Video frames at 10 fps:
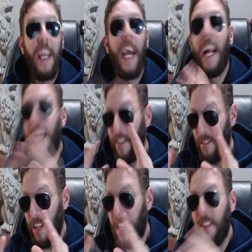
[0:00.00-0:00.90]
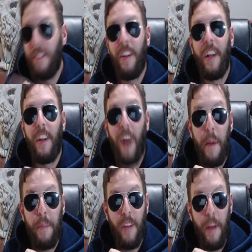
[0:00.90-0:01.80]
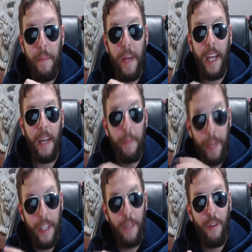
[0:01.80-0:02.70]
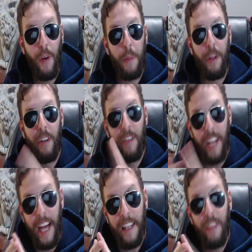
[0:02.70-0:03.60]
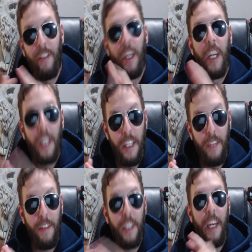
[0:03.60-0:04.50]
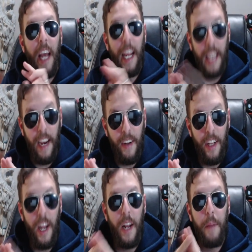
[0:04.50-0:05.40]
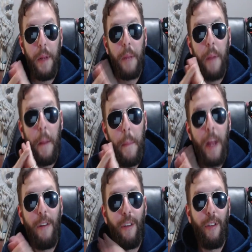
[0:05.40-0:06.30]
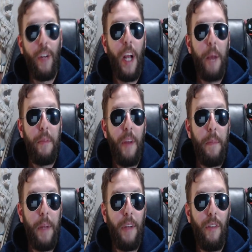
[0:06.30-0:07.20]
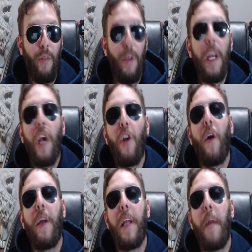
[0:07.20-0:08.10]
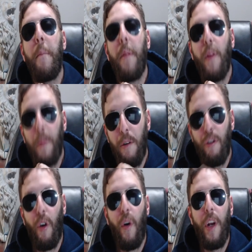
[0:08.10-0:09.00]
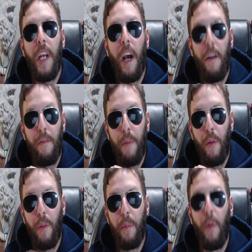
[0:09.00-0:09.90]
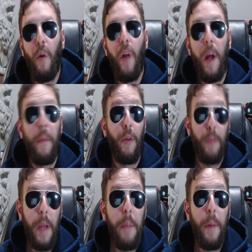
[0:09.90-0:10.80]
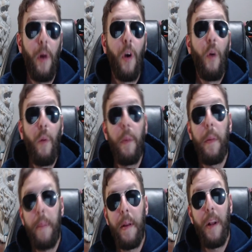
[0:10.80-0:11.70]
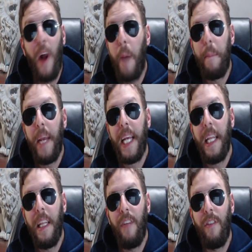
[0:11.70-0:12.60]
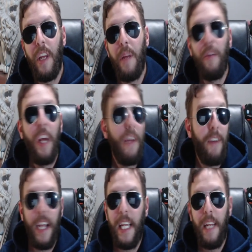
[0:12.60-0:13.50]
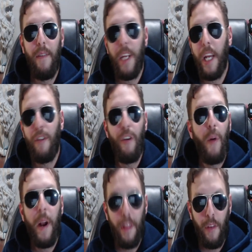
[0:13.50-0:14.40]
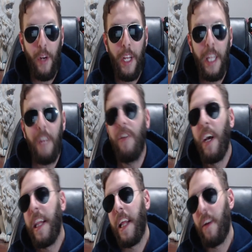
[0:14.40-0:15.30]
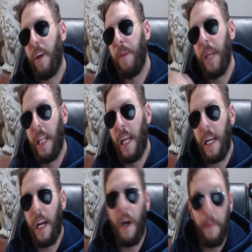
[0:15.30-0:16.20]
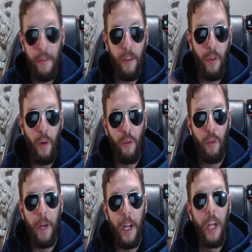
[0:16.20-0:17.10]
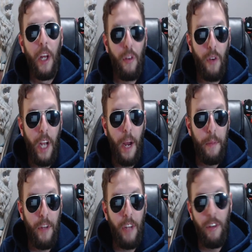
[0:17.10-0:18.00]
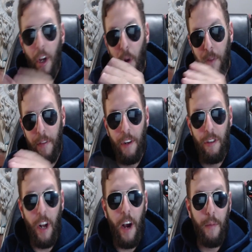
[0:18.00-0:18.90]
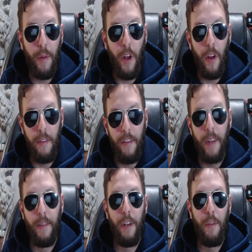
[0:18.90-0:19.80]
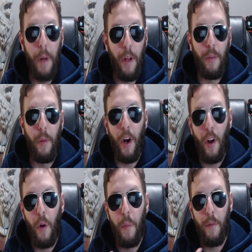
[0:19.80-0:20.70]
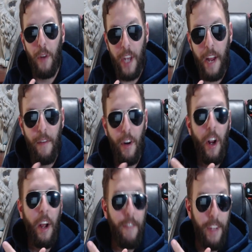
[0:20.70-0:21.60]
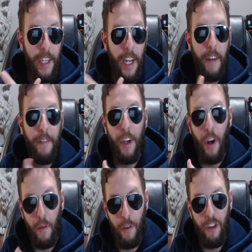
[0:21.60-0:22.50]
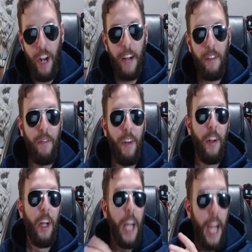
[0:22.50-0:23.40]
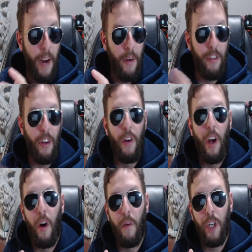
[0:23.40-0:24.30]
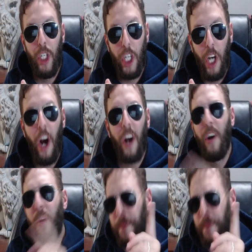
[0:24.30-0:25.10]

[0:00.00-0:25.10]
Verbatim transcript: And I understand this is another upset pick. I'm picking a few upsets. Dallas, Cleveland, and Carolina being my major three upset picks this week, knowing that the majority of both the pool and most people will be not picking these teams. If I can even get two out of three of these, that'll give me a leg up. So those are my three upsets. We finish it off with all the favorites. Baltimore at home over Denver, Philadelphia over Jacksonville, Arizona over Chicago.